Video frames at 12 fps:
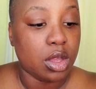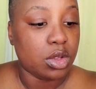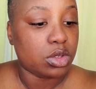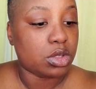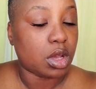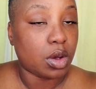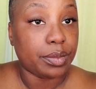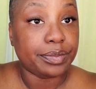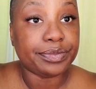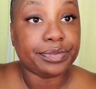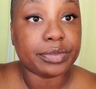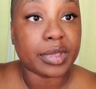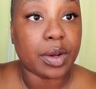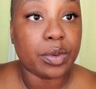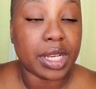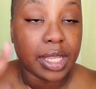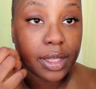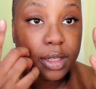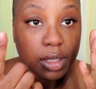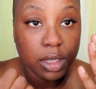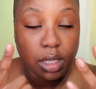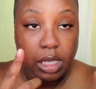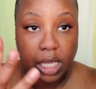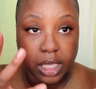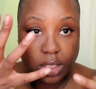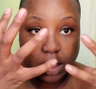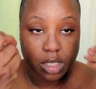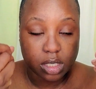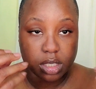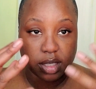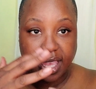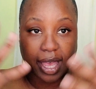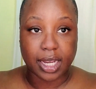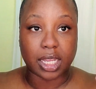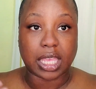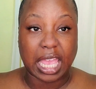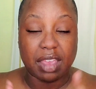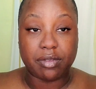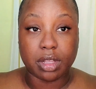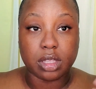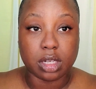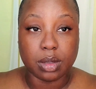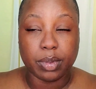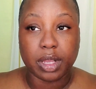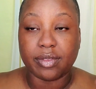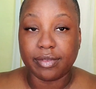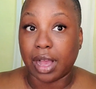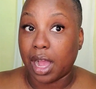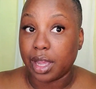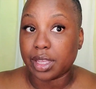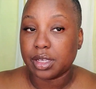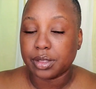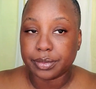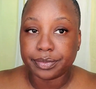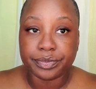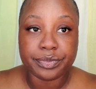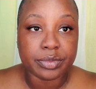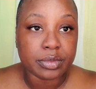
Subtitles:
so I went in and just kind of gave it a little bit of volume.